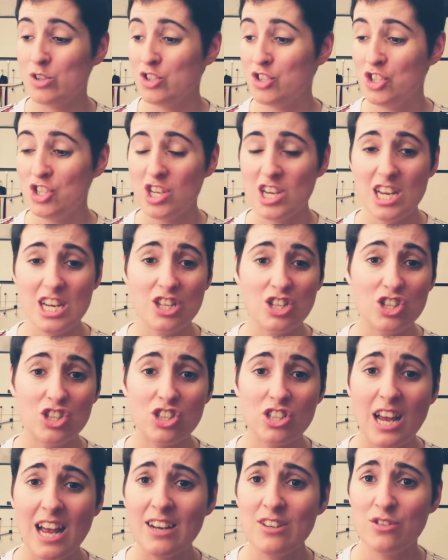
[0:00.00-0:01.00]
she
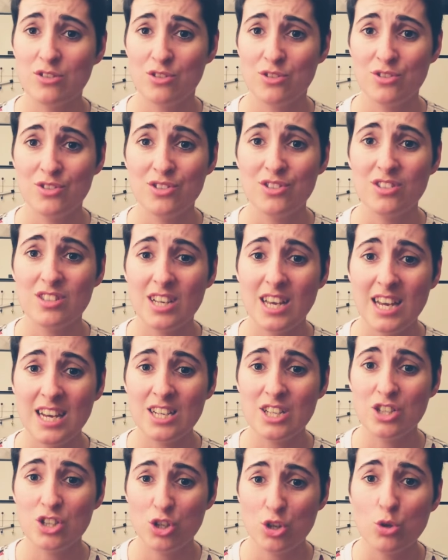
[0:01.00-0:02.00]
channels
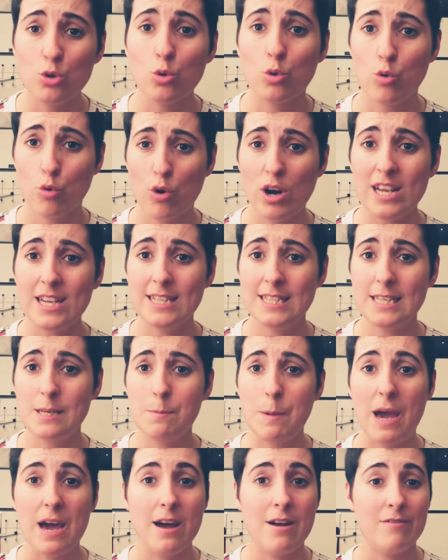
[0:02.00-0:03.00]
into
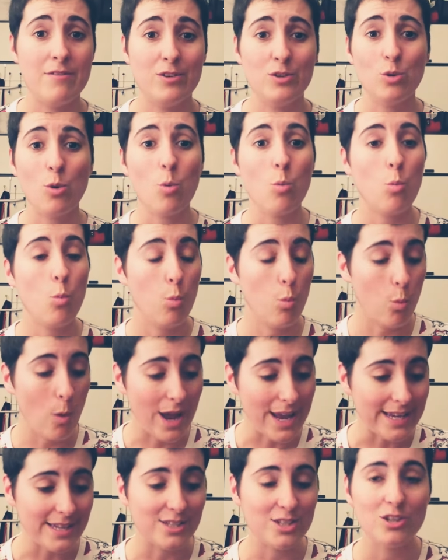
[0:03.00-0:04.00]
Crazy Parent
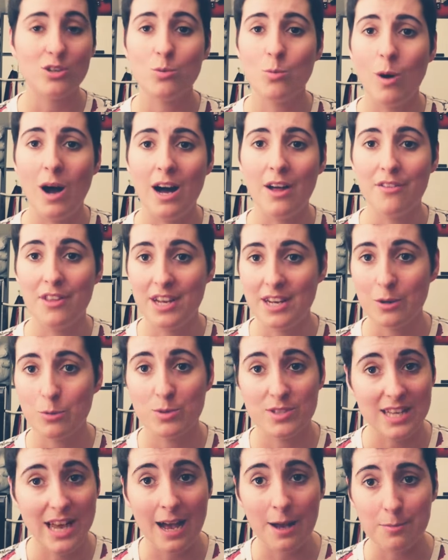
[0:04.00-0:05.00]
way too well that
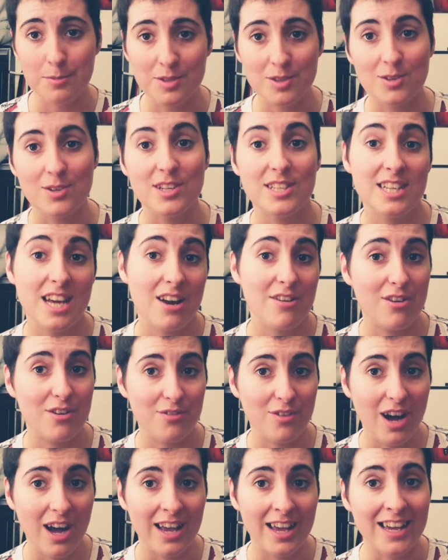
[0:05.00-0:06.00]
it was absolutely
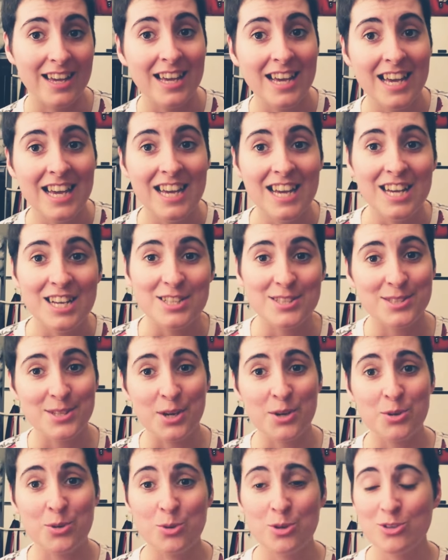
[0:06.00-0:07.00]
terrifying.
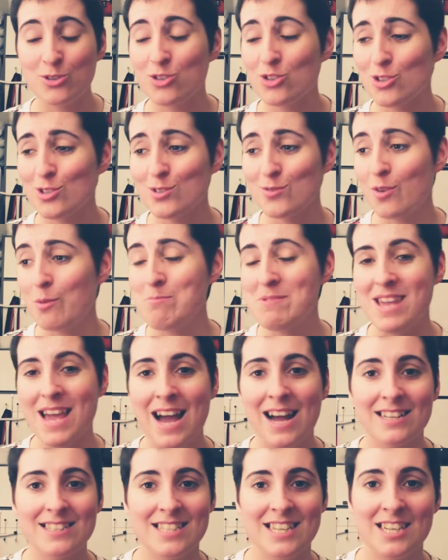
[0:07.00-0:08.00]
So, just from
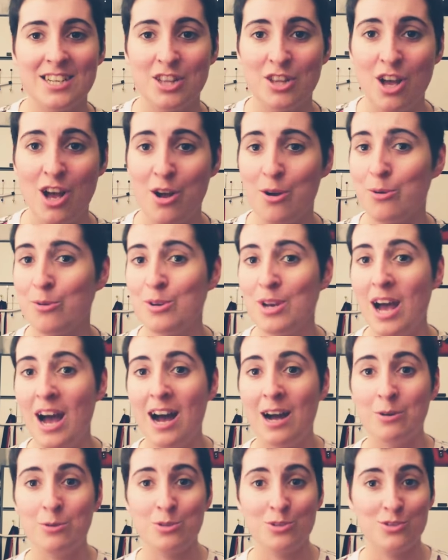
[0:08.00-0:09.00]
the acting alone,
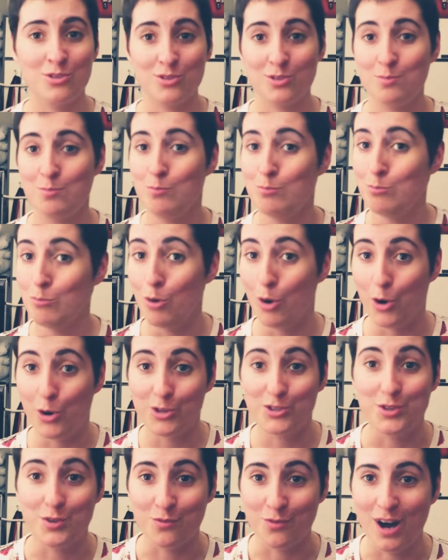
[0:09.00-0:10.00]
I was just
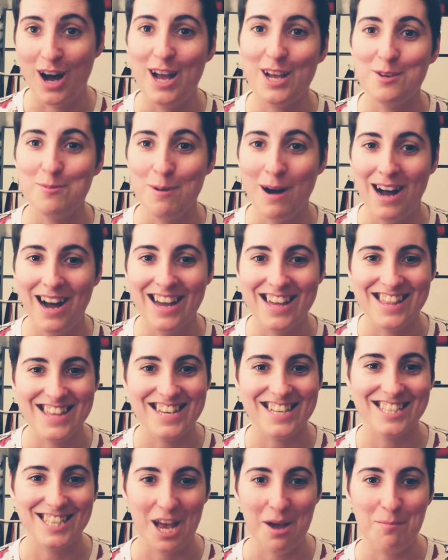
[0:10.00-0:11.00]
mortified by
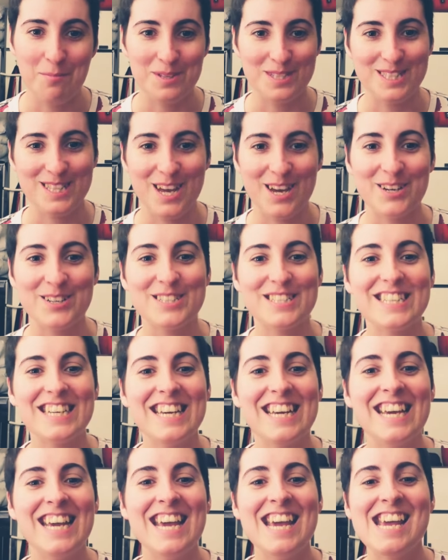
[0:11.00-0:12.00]
this episode.
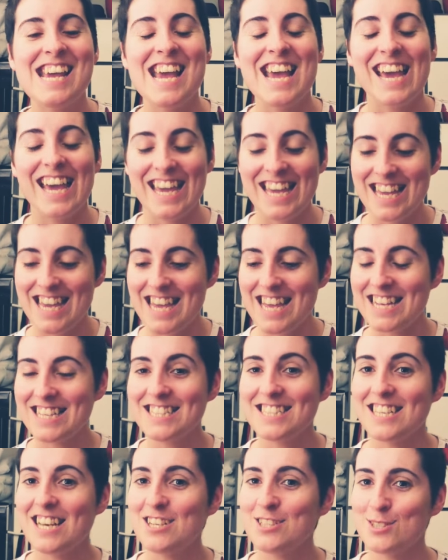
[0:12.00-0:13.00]
It
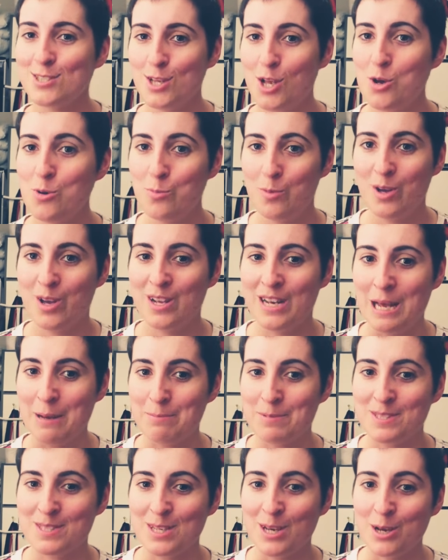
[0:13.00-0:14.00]
is a slow burn
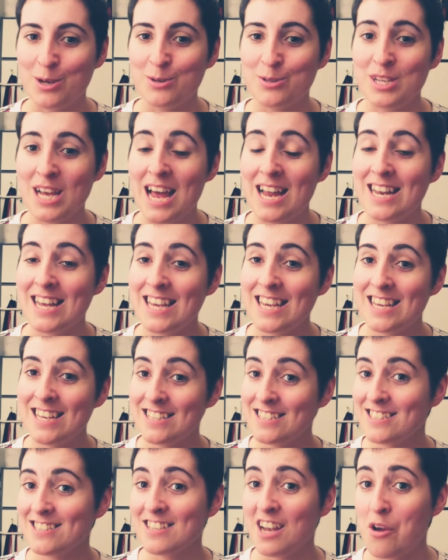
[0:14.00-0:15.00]
episode and it
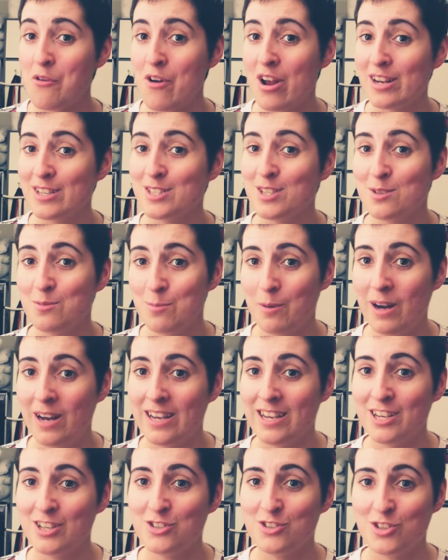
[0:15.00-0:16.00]
is directed
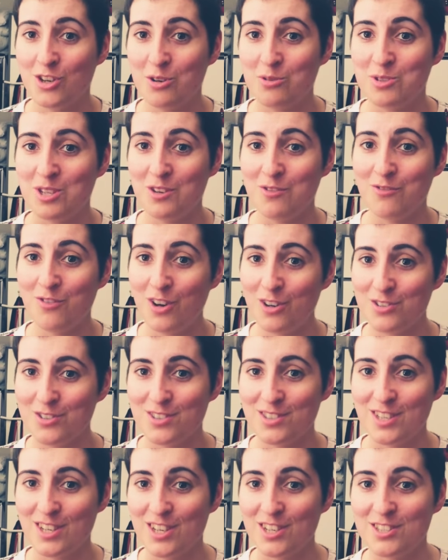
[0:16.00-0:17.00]
by Jodie
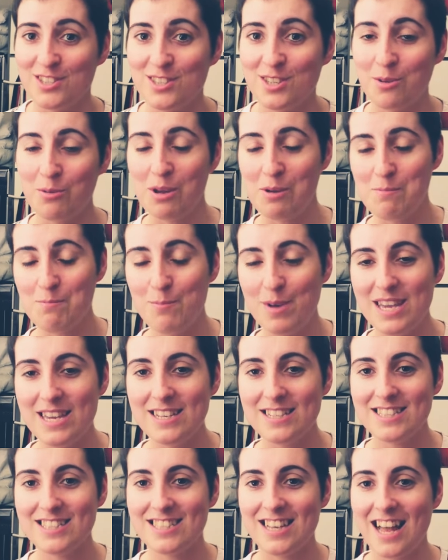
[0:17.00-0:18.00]
Foster, so it
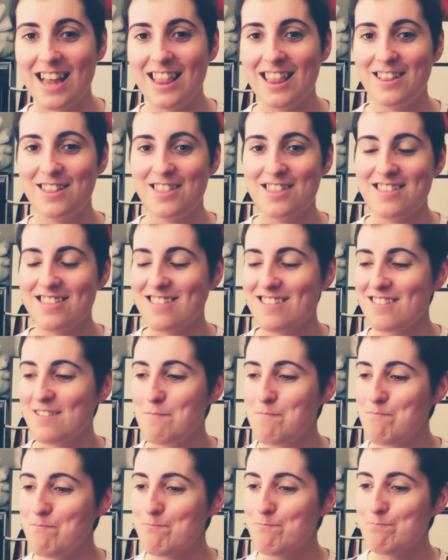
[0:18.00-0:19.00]
makes that
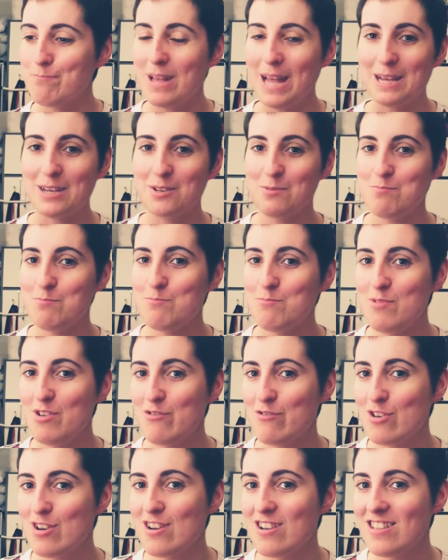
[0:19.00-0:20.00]
Black
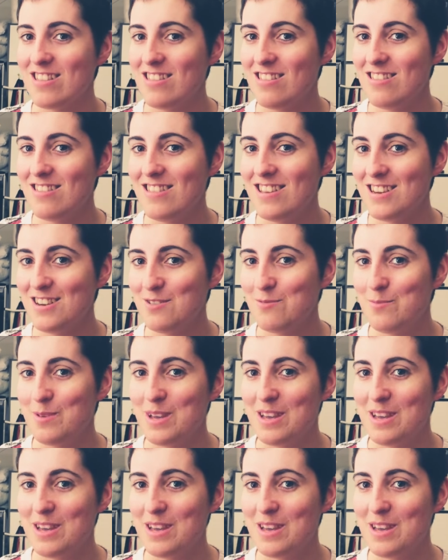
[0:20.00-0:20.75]
Mirror a little